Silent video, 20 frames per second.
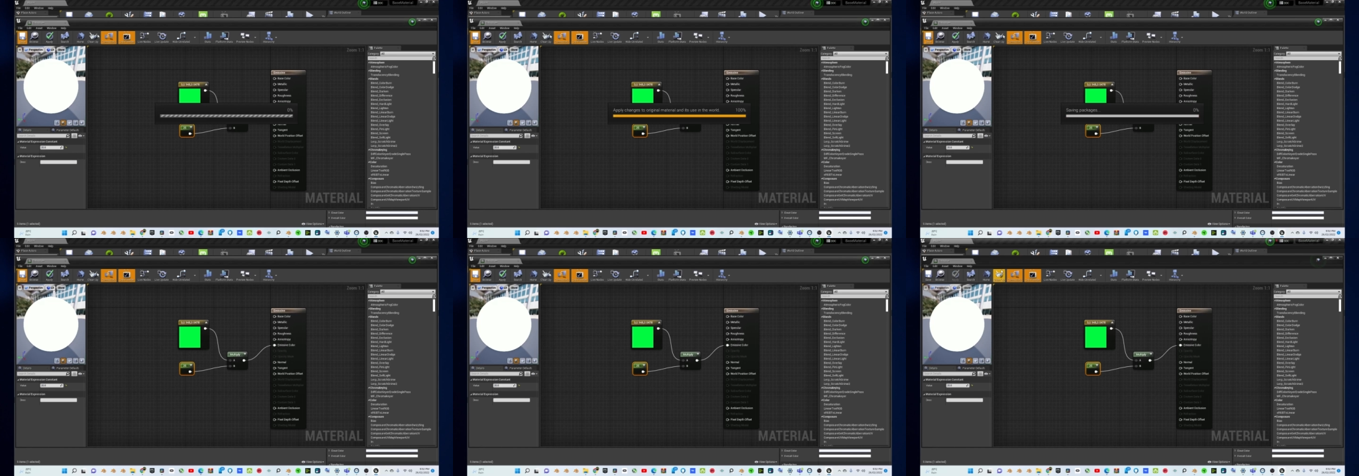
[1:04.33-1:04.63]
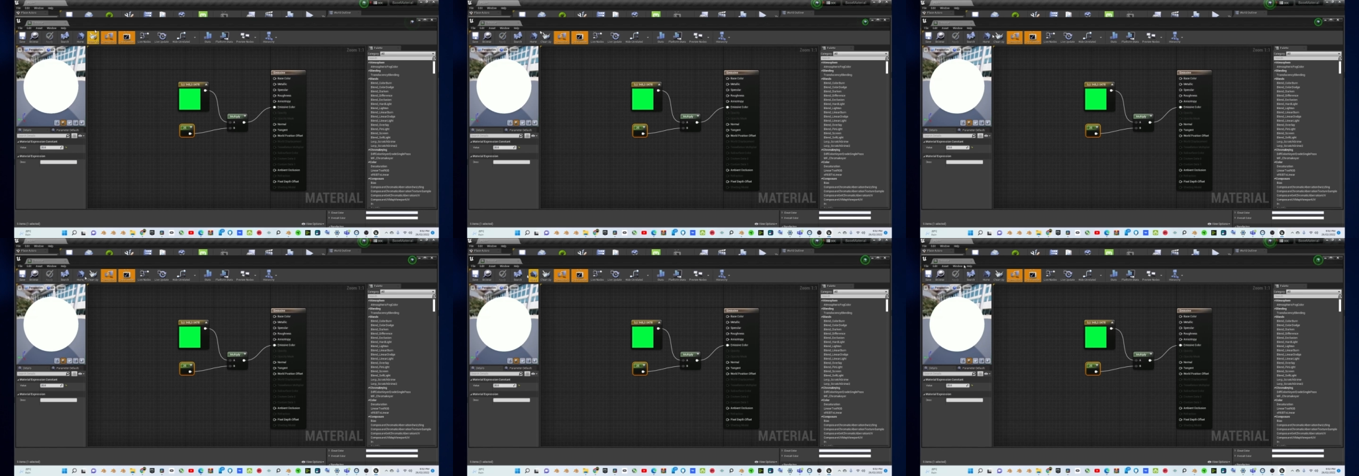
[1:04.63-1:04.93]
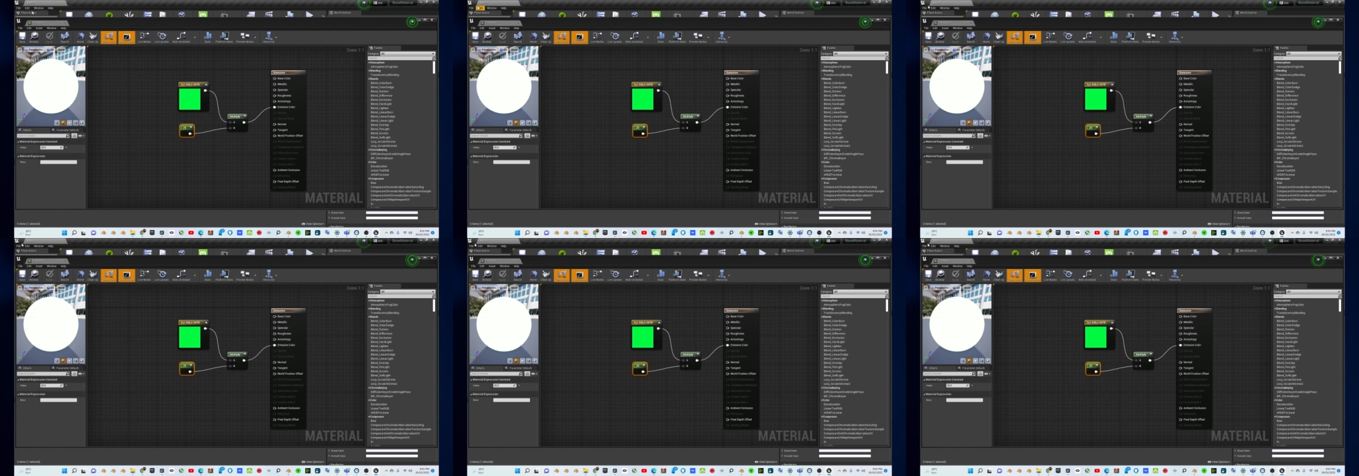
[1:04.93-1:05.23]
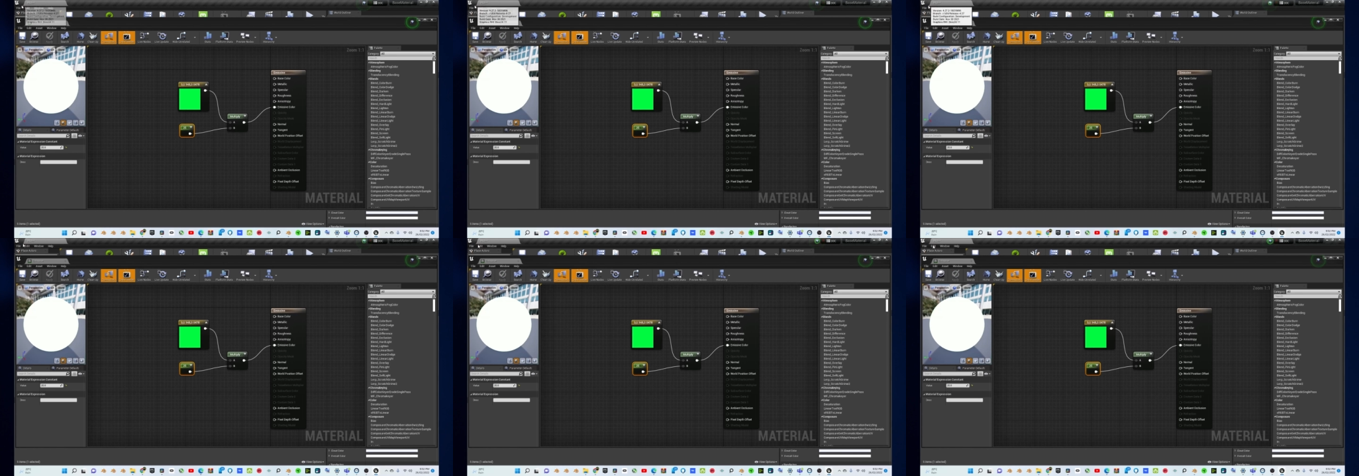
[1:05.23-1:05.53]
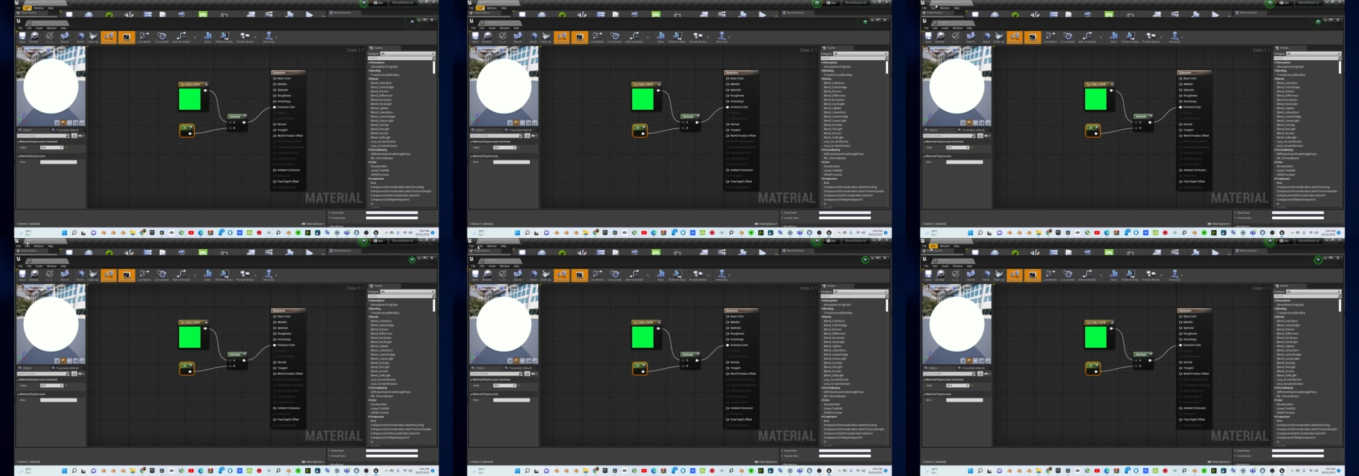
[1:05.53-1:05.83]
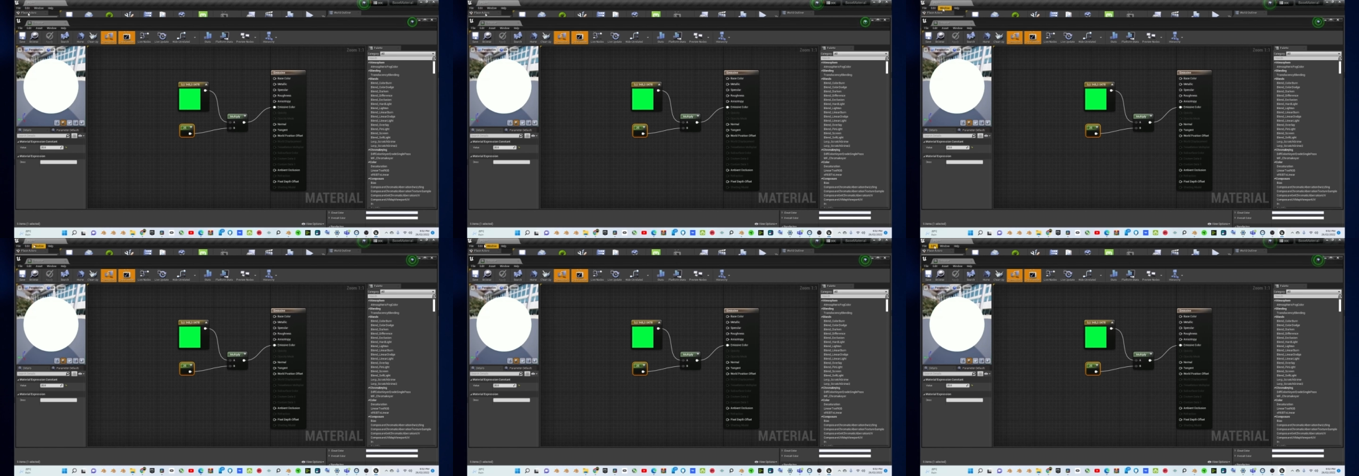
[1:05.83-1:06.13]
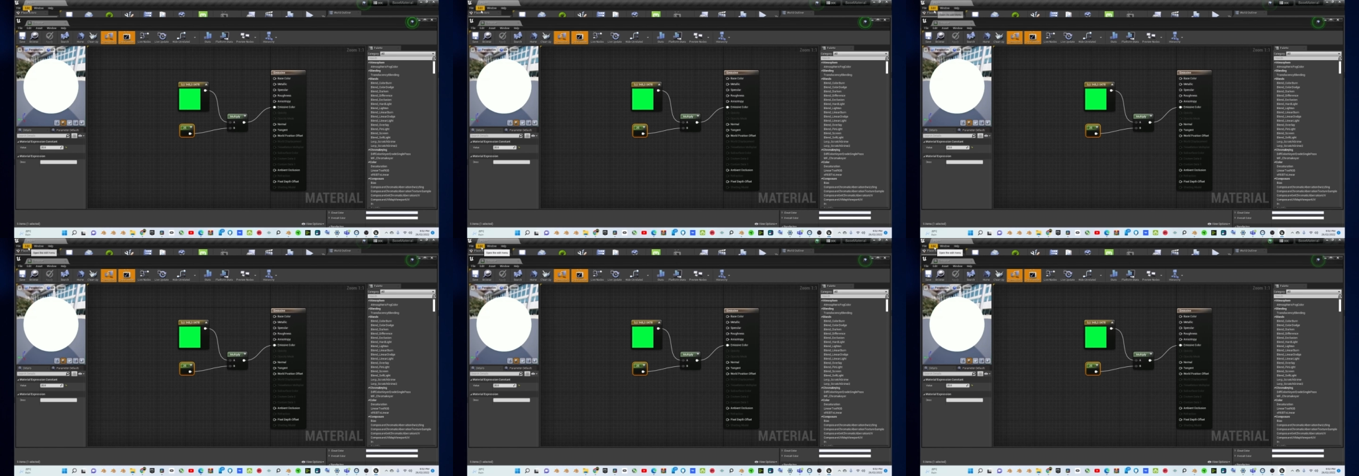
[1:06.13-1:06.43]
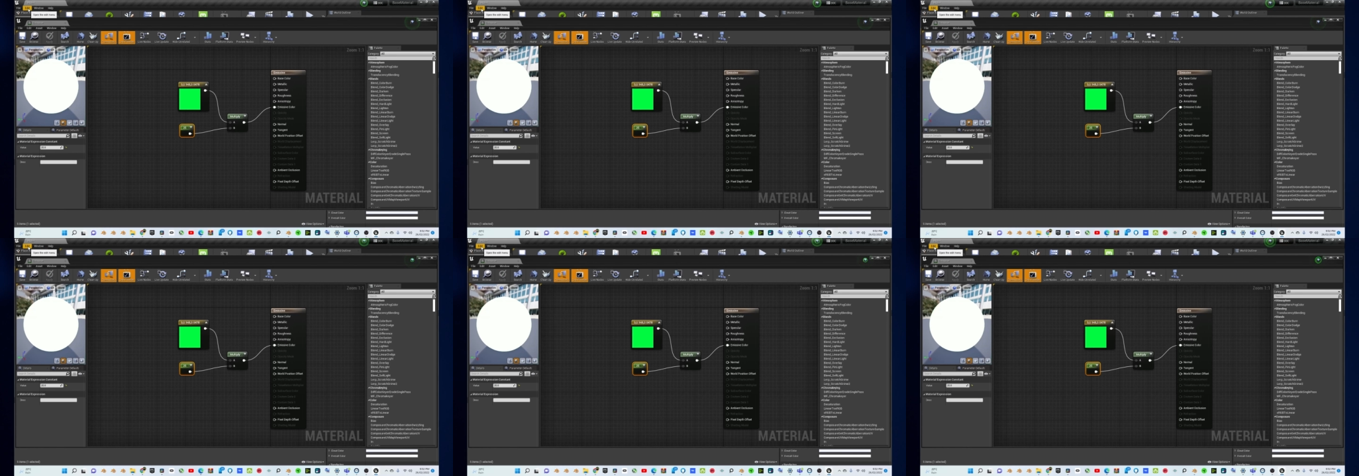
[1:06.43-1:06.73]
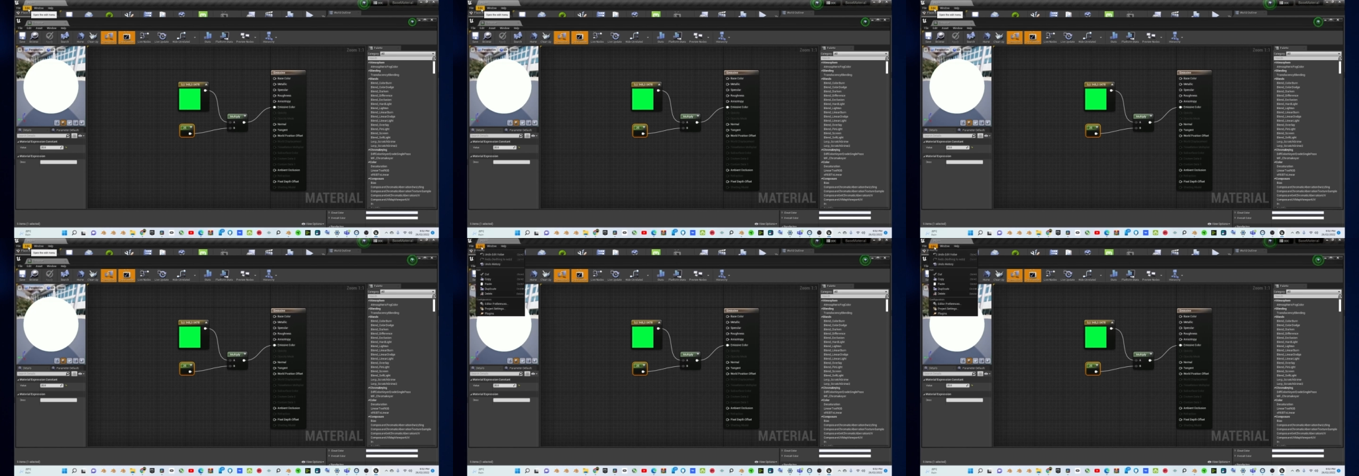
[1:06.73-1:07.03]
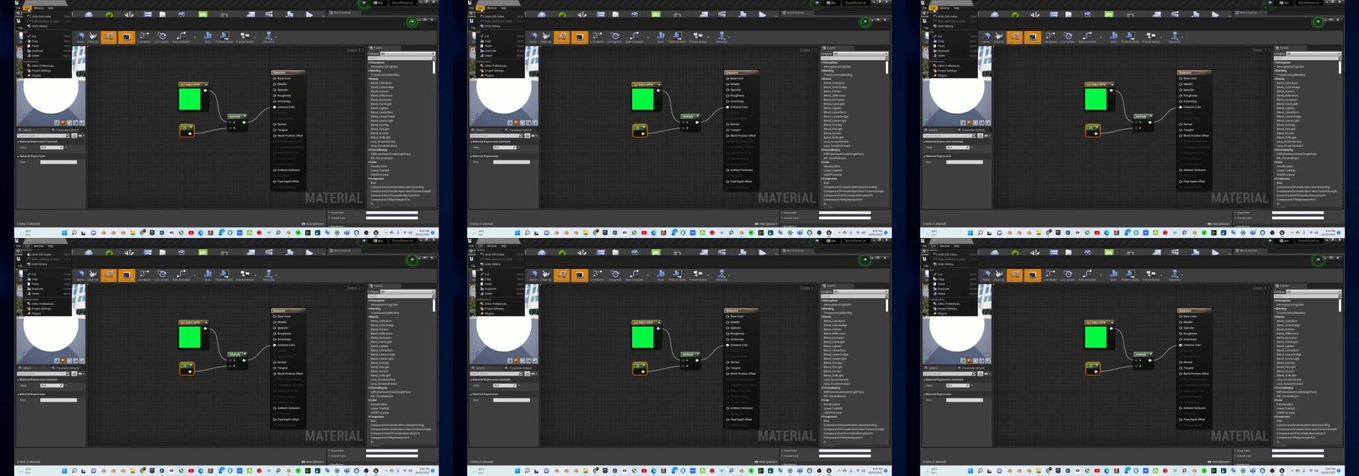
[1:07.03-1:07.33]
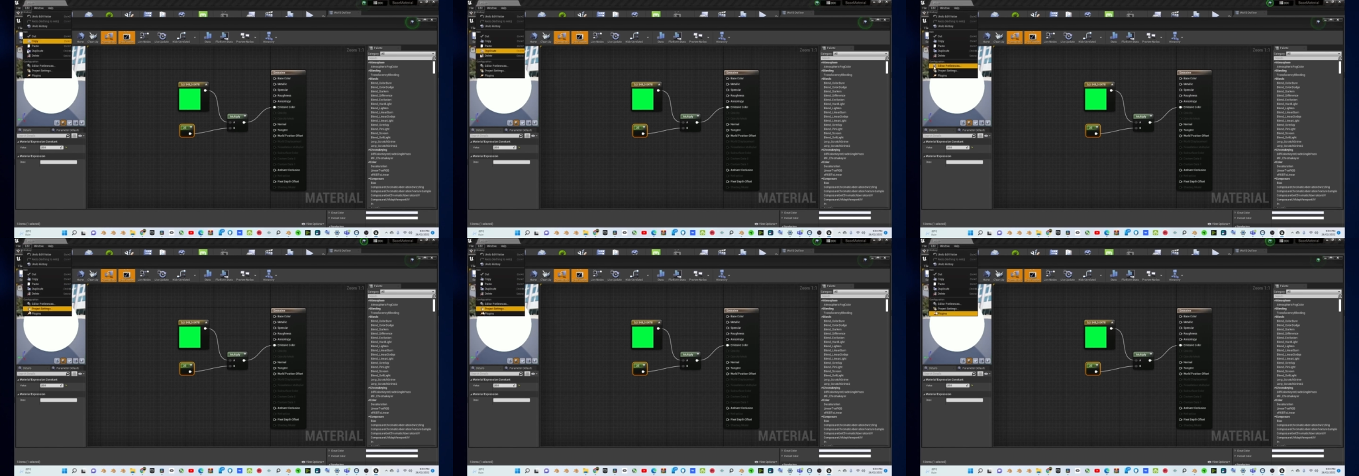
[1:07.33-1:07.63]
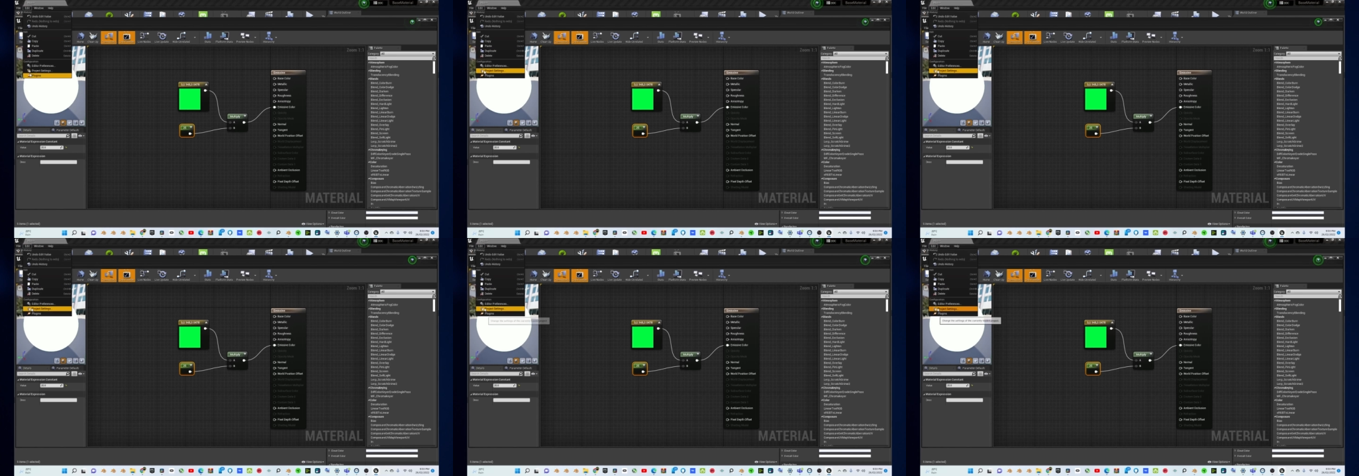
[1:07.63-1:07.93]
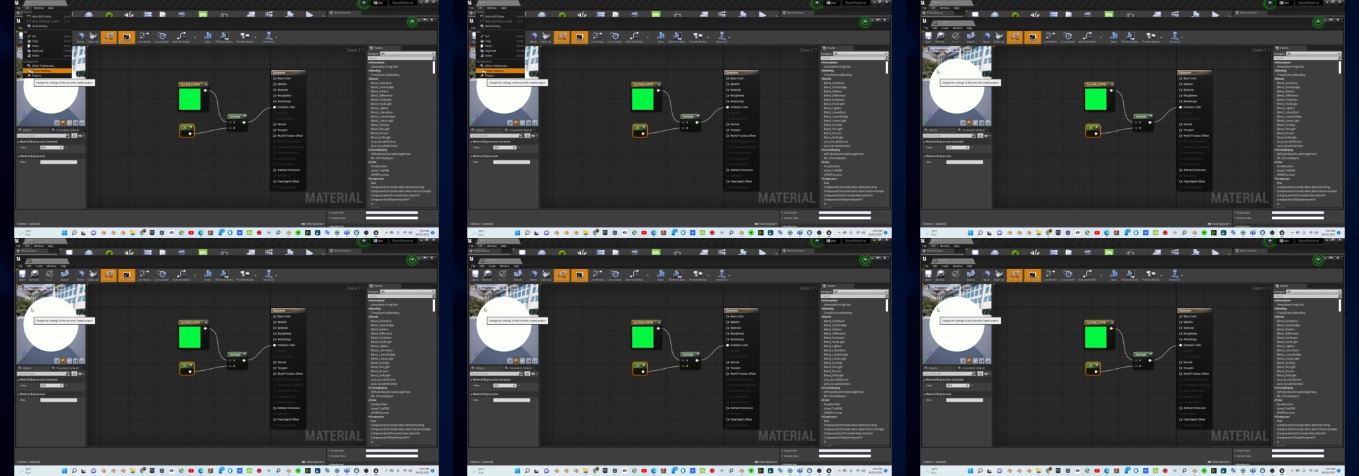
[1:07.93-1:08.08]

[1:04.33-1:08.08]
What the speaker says: [unreadable: no face in view]